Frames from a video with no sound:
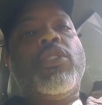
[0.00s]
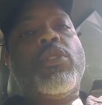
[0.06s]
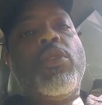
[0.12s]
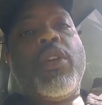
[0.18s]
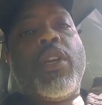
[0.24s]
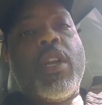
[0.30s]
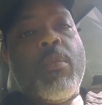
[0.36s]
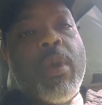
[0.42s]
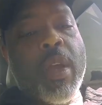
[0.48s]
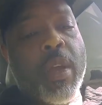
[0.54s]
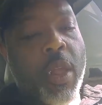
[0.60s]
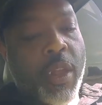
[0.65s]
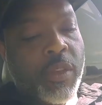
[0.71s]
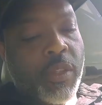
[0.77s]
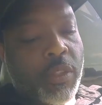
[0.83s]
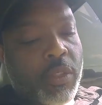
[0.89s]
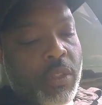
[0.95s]
just want to get it back.
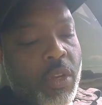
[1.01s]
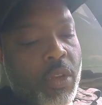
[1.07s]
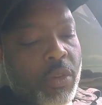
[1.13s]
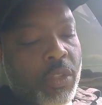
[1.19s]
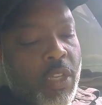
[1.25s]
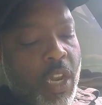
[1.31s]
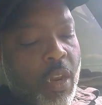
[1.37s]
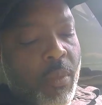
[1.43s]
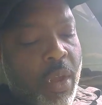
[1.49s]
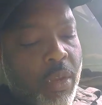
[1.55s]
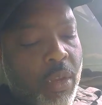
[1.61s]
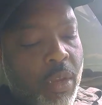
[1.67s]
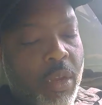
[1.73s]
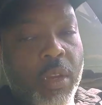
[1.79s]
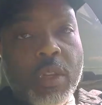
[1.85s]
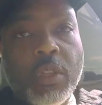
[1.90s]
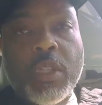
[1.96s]
It's gonna slide back
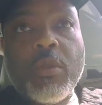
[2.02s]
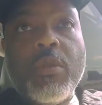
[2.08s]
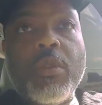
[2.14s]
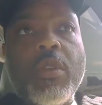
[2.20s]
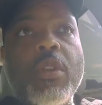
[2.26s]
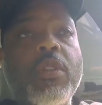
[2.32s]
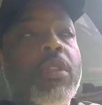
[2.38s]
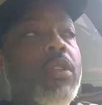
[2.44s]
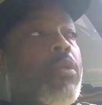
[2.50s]
in. Let's see what we can